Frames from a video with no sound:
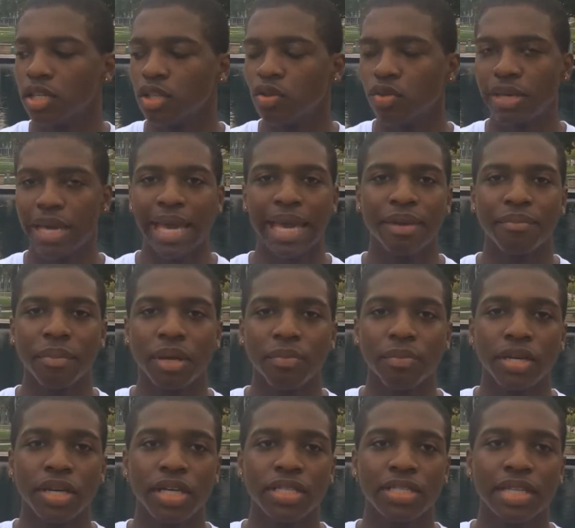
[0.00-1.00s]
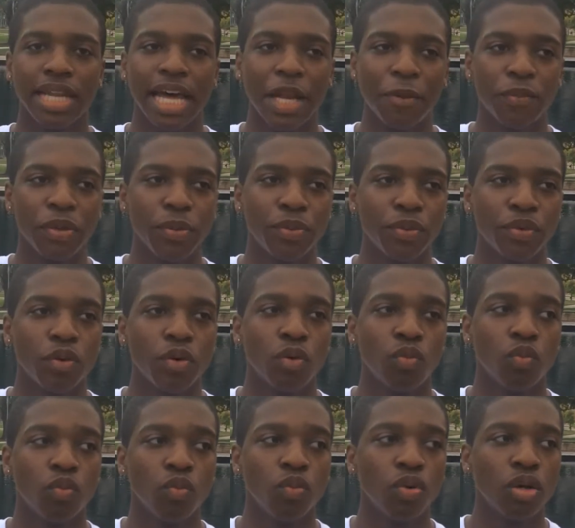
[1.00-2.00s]
You can't, man, because a lot of people
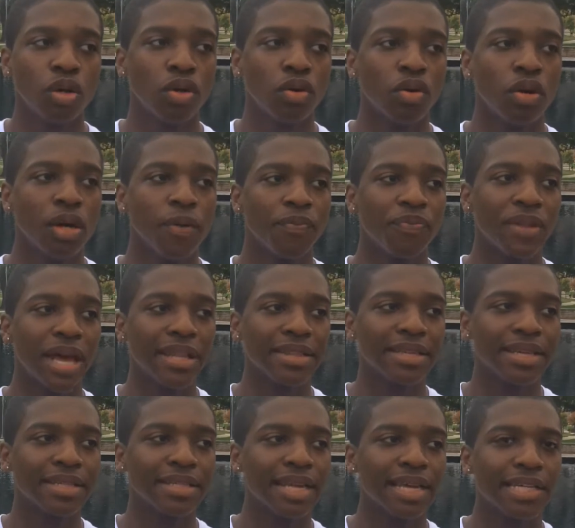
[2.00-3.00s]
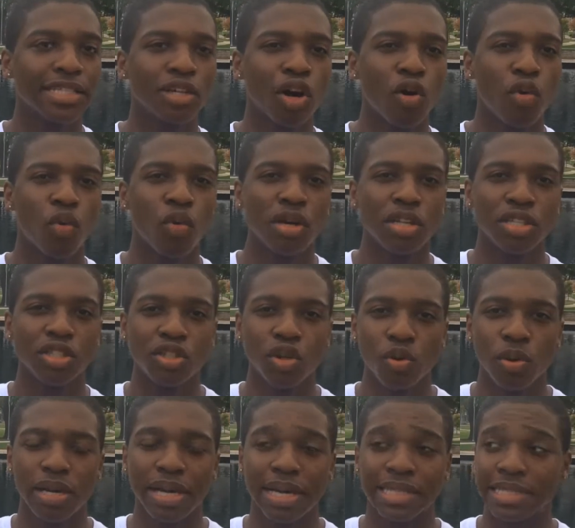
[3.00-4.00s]
will, not that they don't want to
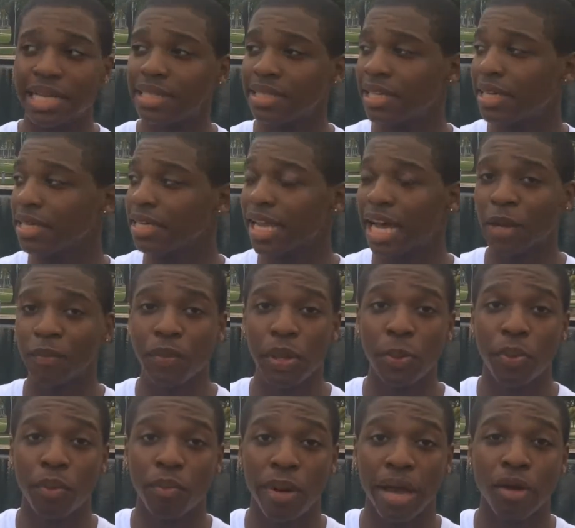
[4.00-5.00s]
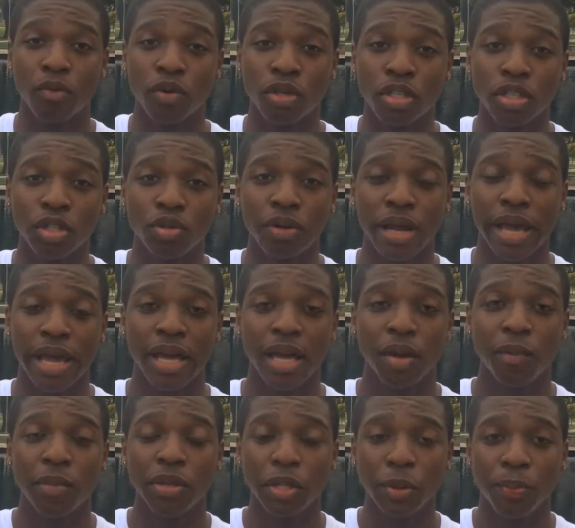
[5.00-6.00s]
do it, because I think a lot of people might want to do that.
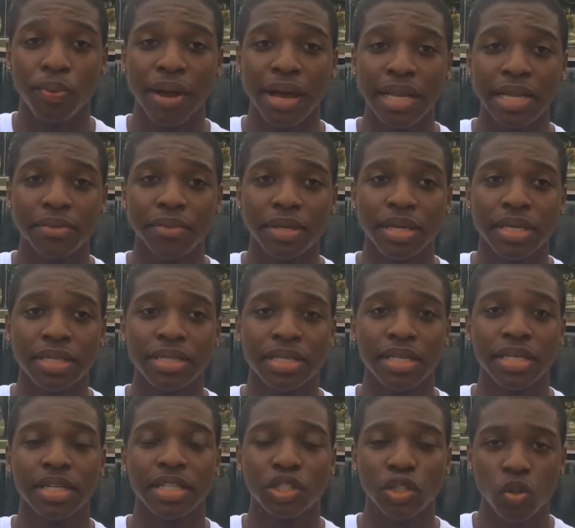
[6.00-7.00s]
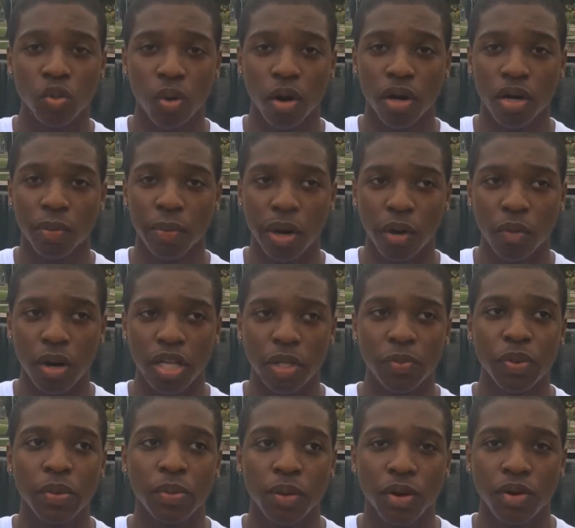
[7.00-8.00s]
But the problem is they're too worried about what
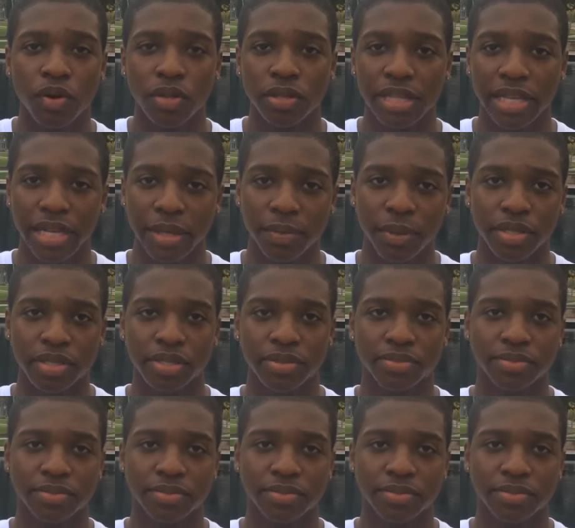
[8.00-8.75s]
other people are going to think about